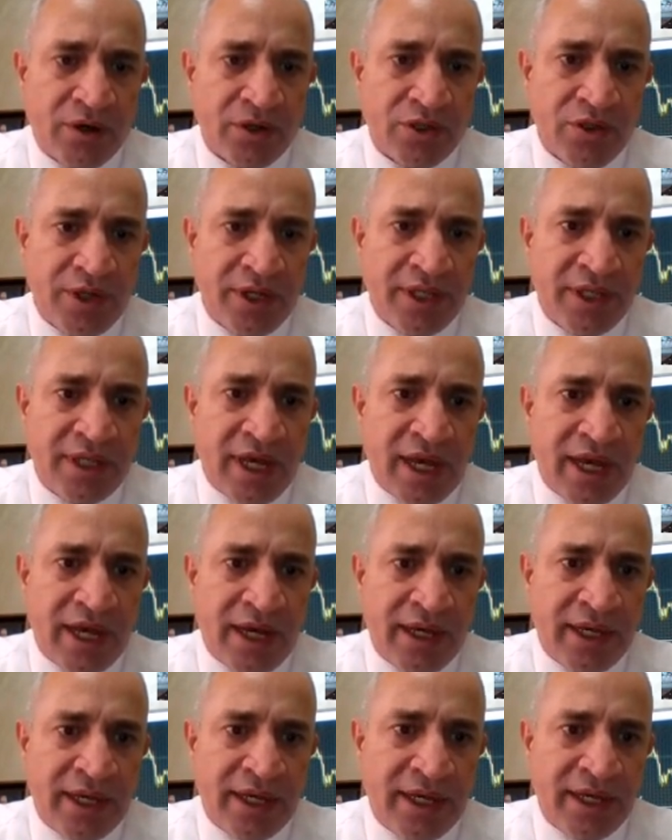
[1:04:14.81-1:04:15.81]
or sorry,
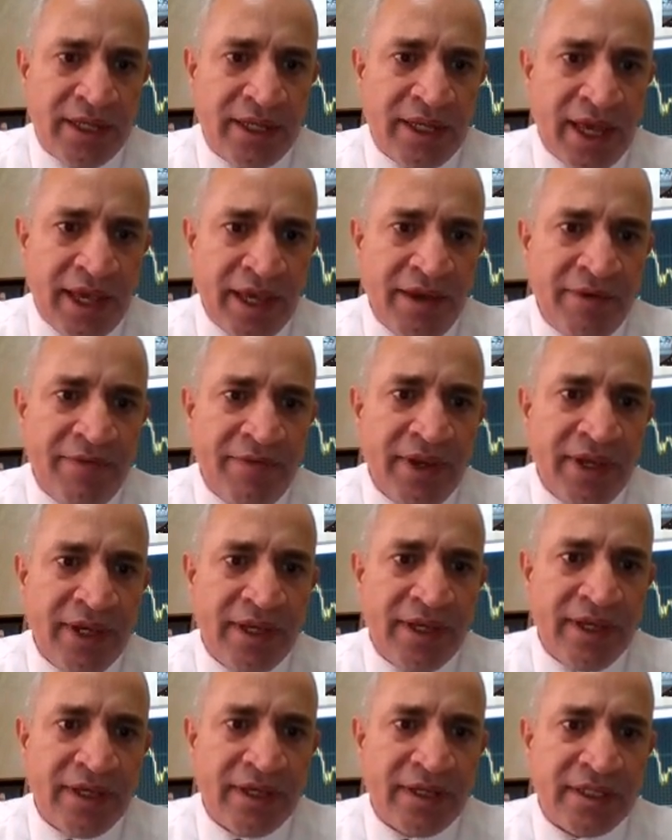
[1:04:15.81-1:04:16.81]
the
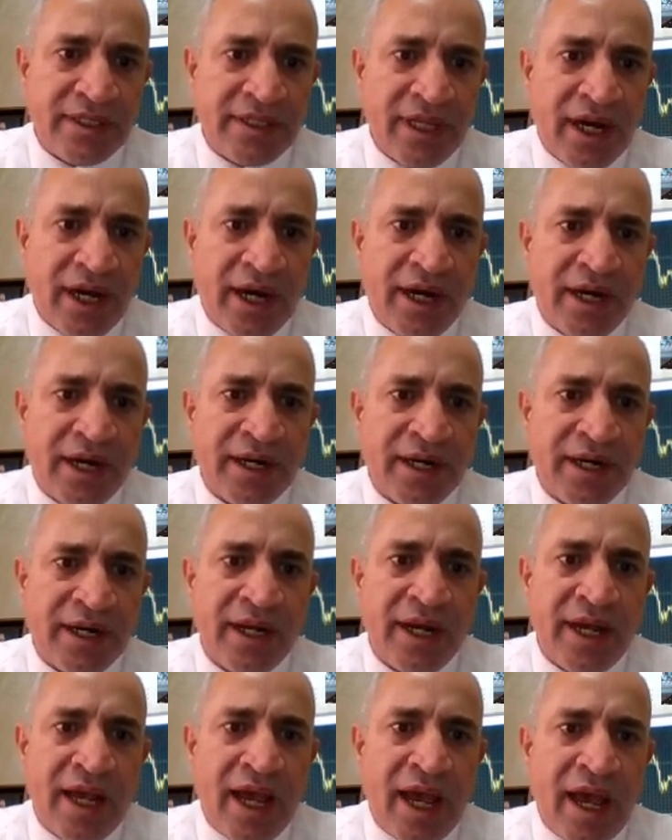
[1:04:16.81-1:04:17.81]
evening
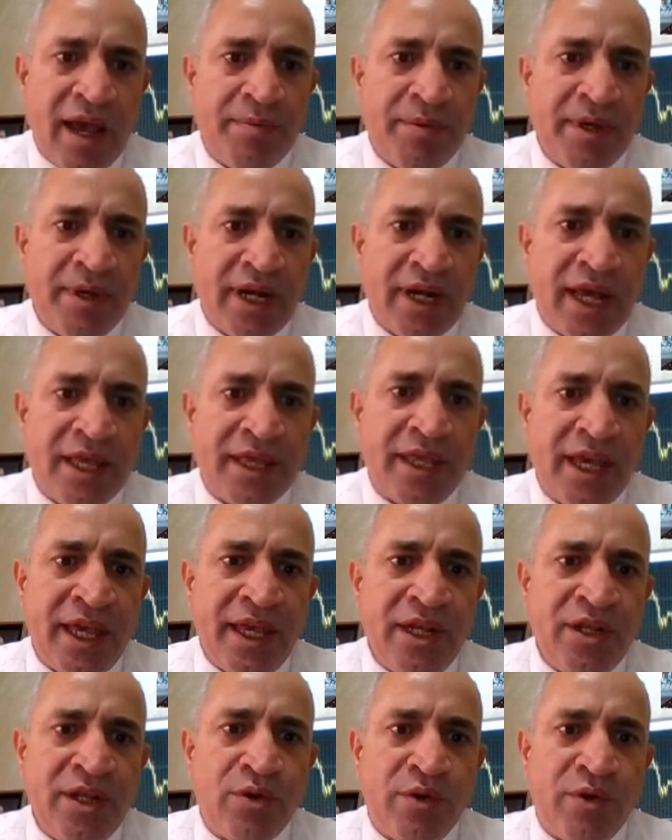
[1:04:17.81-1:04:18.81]
star
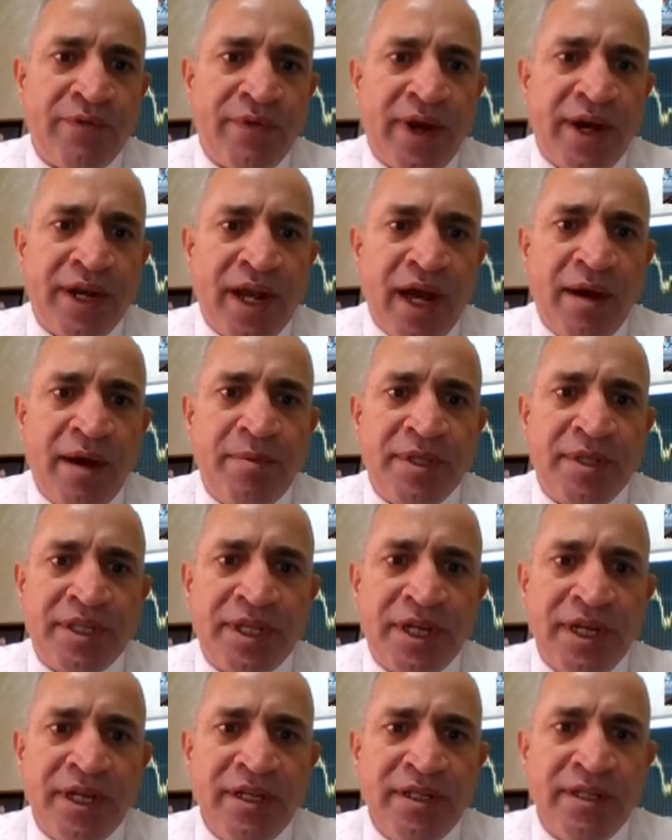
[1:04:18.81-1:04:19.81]
appear at the end of an
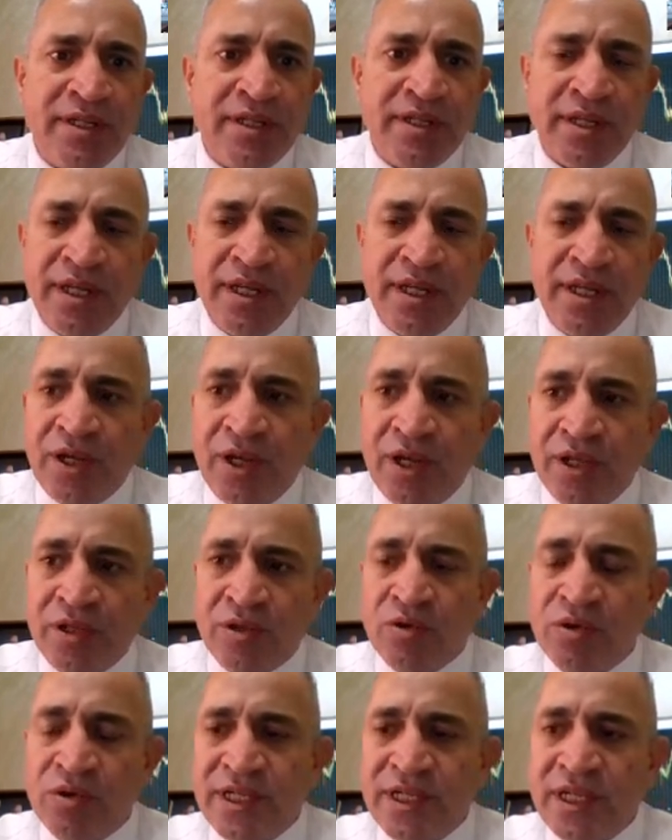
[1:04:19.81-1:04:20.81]
uptrend
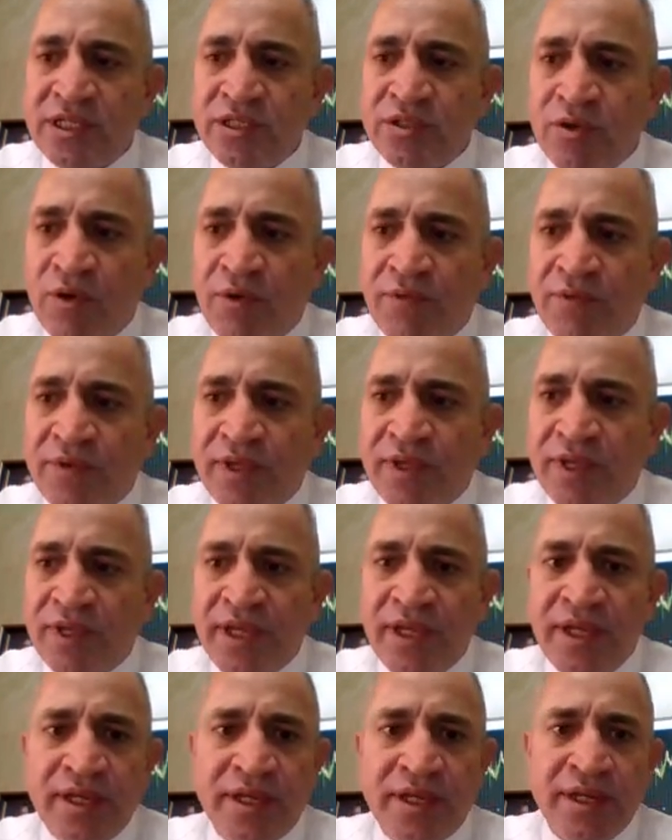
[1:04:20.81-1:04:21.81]
and consists of
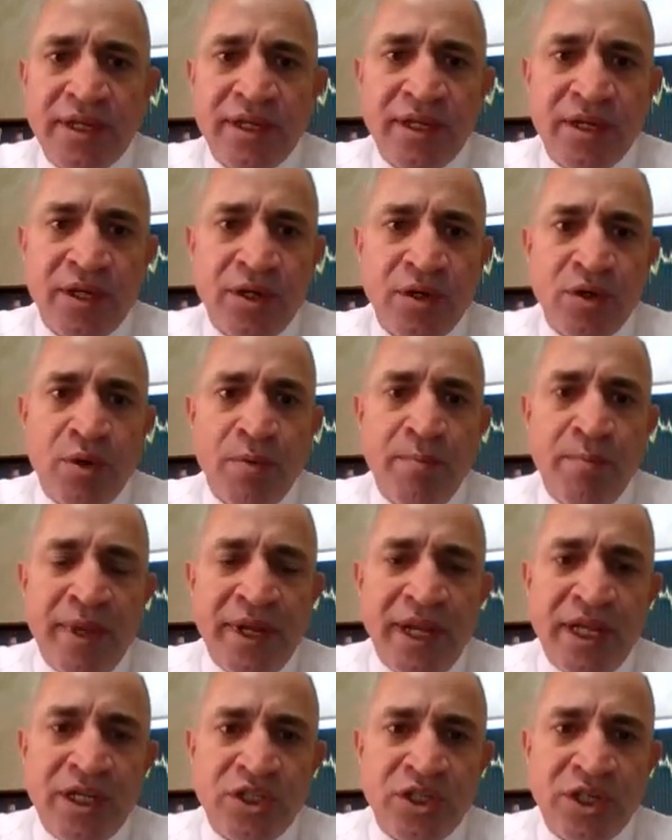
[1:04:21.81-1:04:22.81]
three
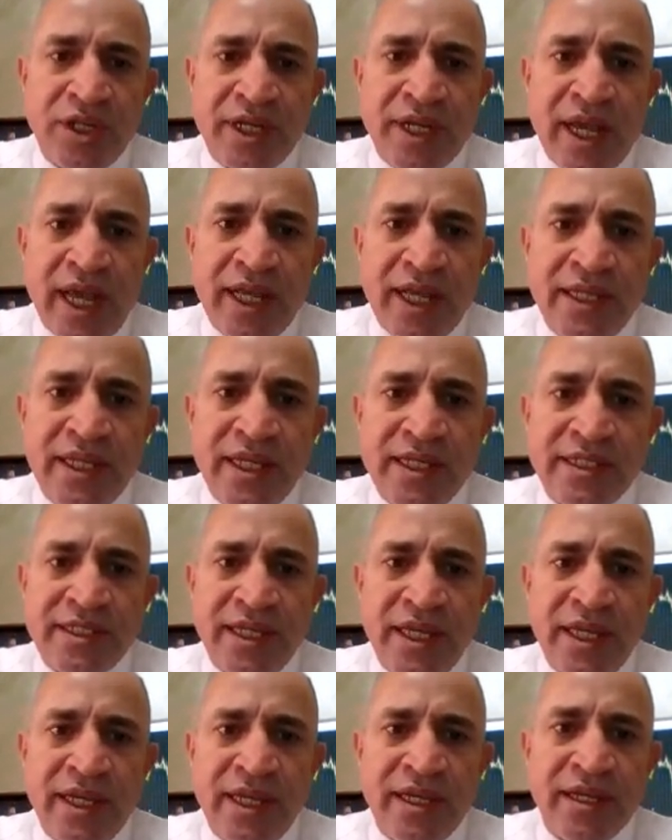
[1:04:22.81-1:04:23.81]
combination
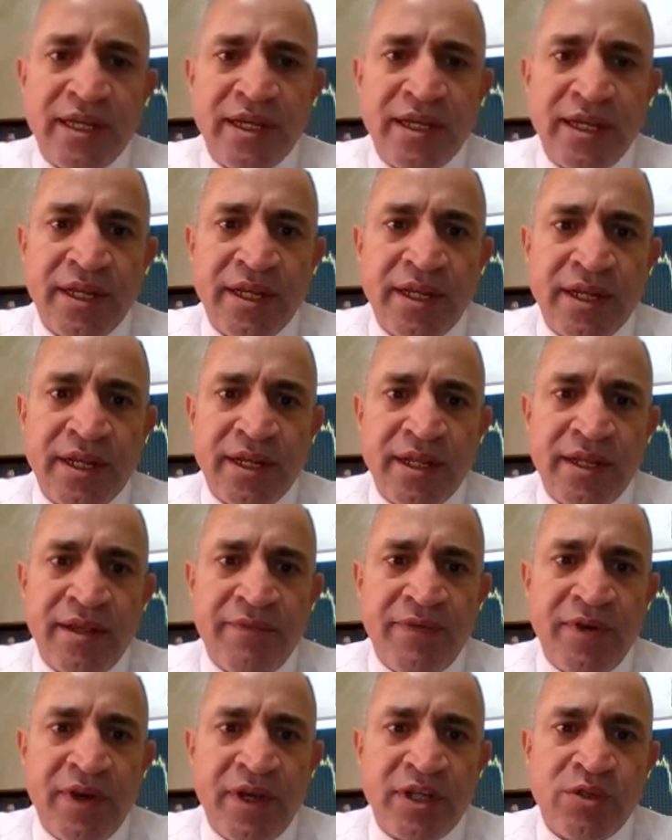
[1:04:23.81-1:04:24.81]
candlestick.
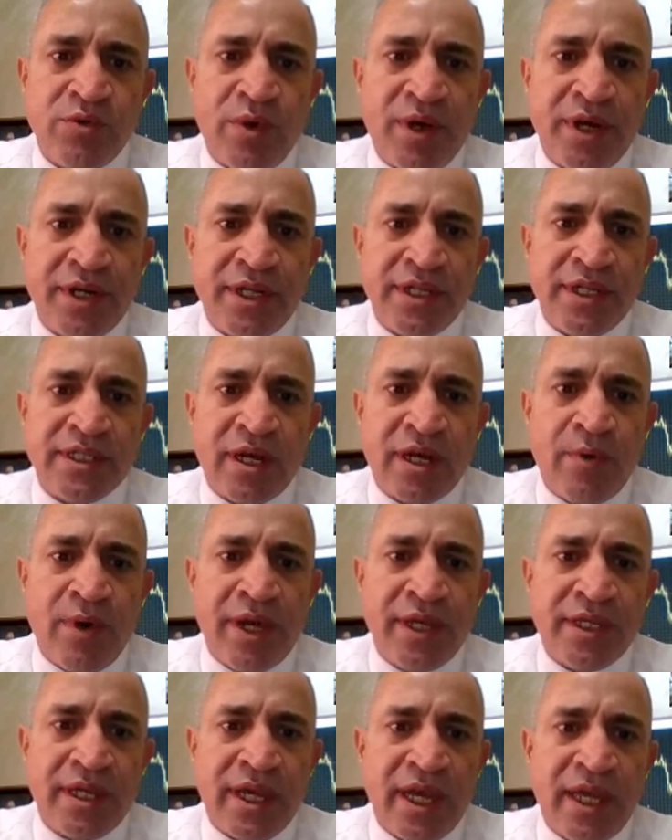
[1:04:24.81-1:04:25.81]
The first one is a
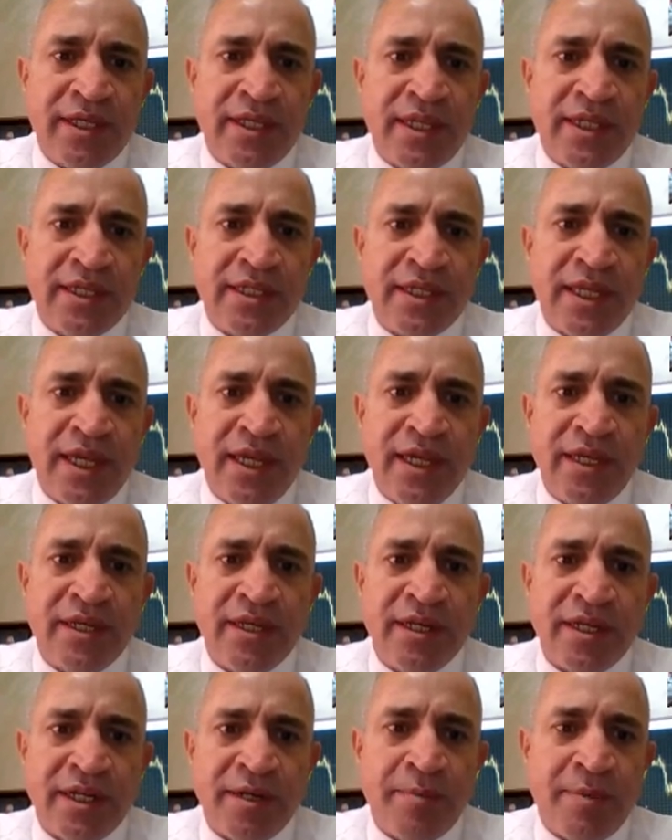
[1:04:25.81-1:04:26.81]
white
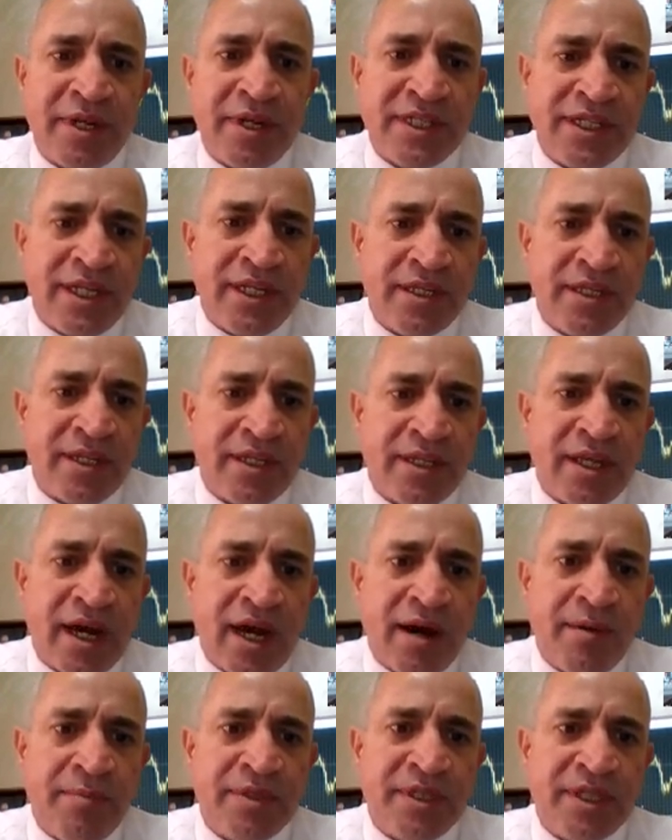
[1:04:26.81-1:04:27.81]
candlestick, represent
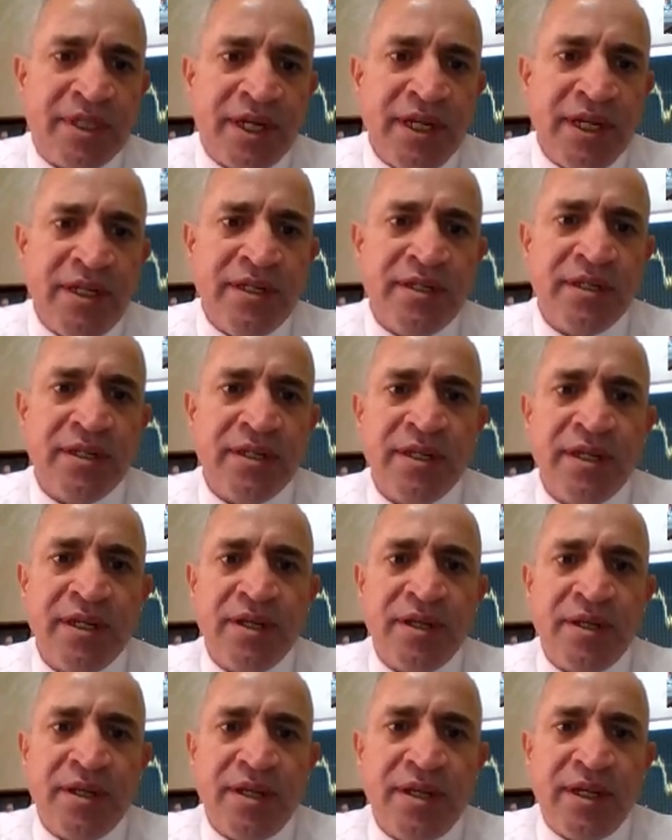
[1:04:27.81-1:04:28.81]
the uptrend,
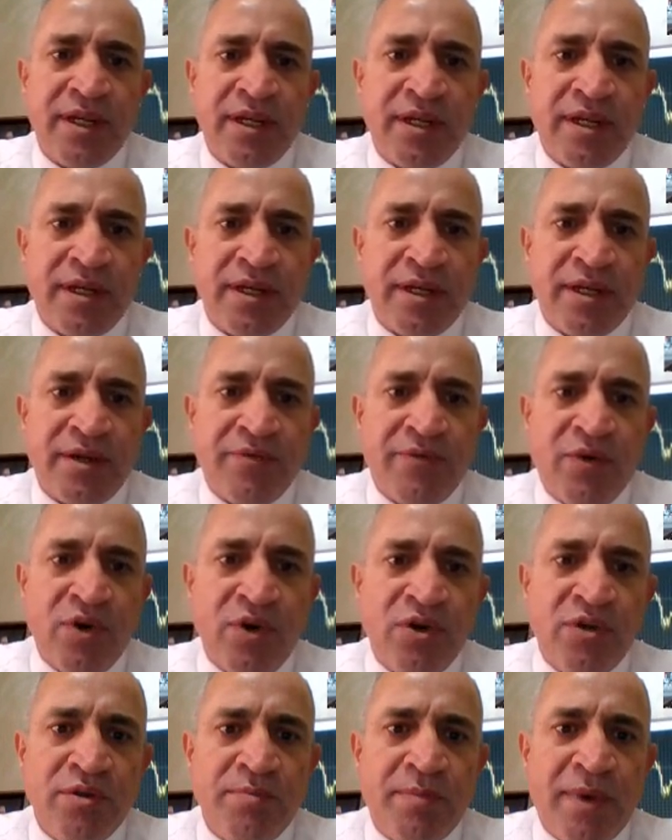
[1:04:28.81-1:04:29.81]

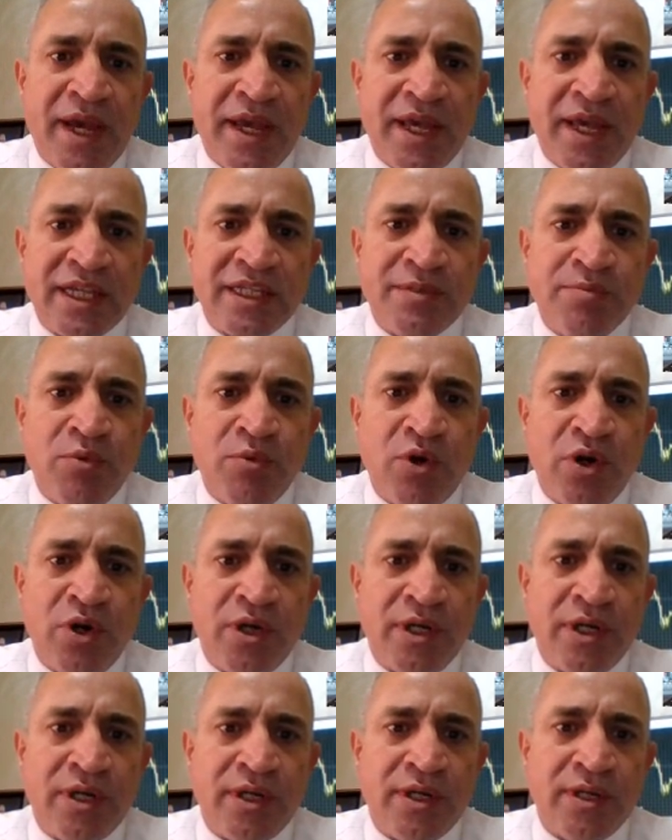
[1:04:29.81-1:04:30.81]
followed by a
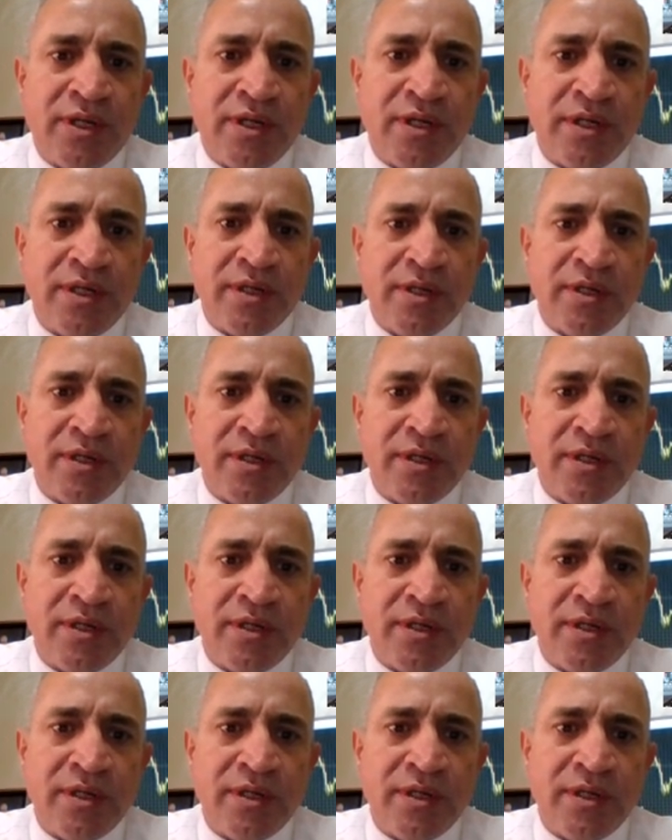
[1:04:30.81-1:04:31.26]
small